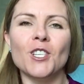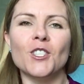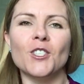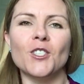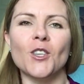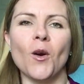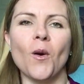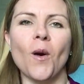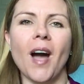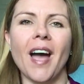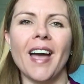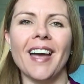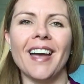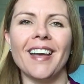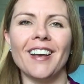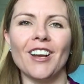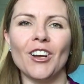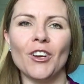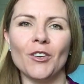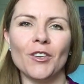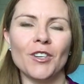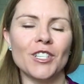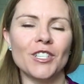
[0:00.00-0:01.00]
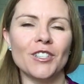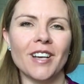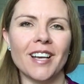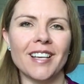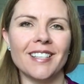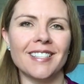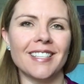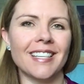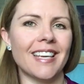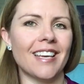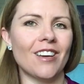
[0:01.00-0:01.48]
So I encourage you
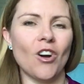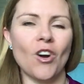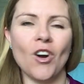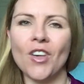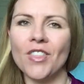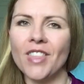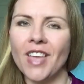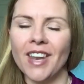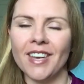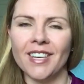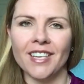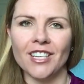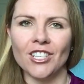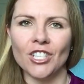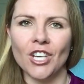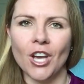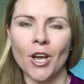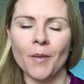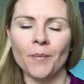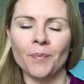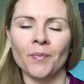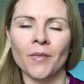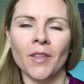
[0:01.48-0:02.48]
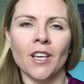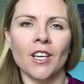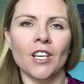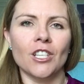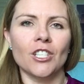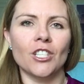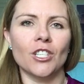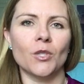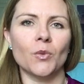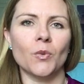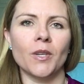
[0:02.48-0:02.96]
guys to get on that Ningxia.
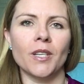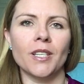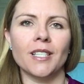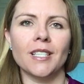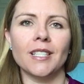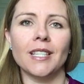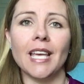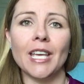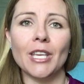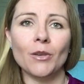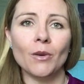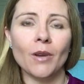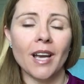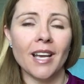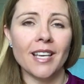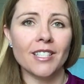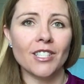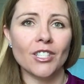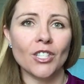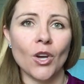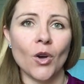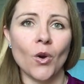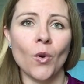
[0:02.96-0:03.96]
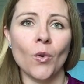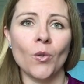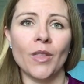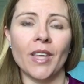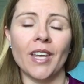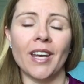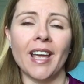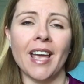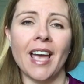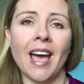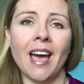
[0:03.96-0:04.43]
Just wanted to let you guys know
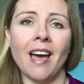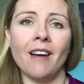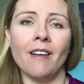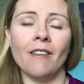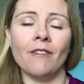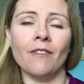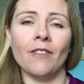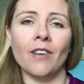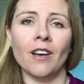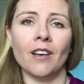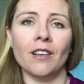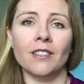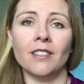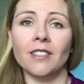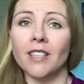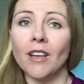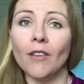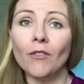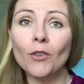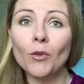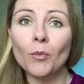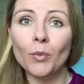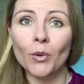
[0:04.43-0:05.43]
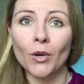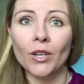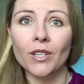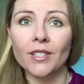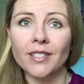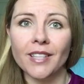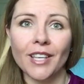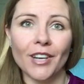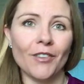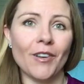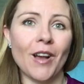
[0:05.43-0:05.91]
that I have several
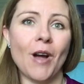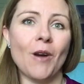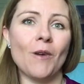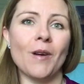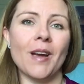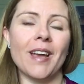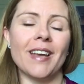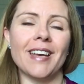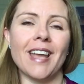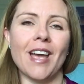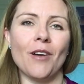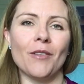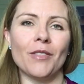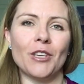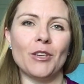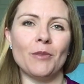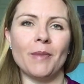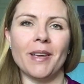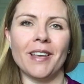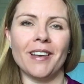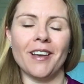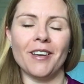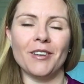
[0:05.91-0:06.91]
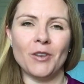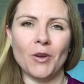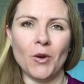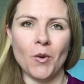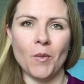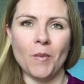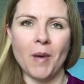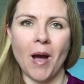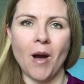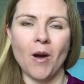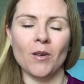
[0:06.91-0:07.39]
books that are out right now that you may not
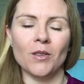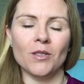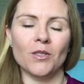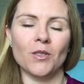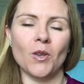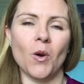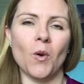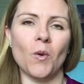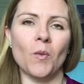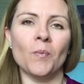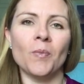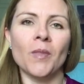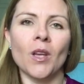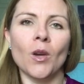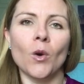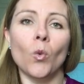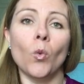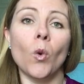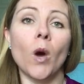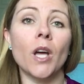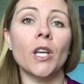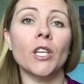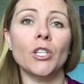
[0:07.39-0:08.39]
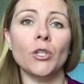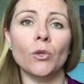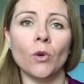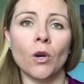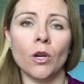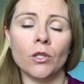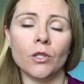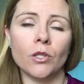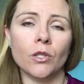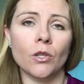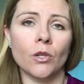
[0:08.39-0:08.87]
know about. So one you
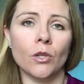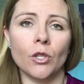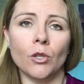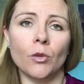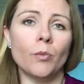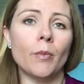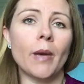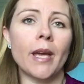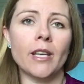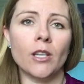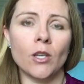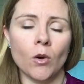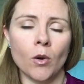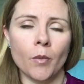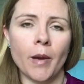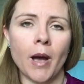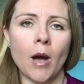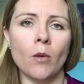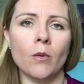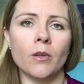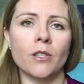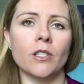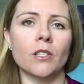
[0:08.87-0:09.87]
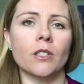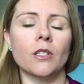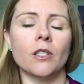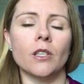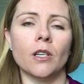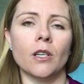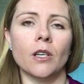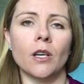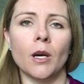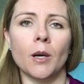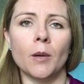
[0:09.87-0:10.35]
also you may know about, which is
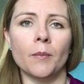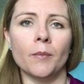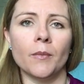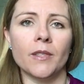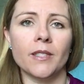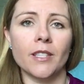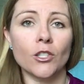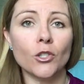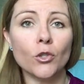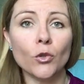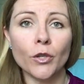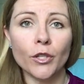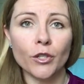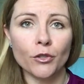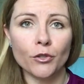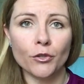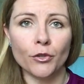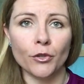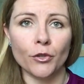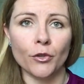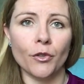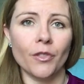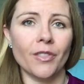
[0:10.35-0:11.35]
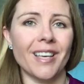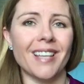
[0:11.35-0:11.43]
the um, essential oil truth.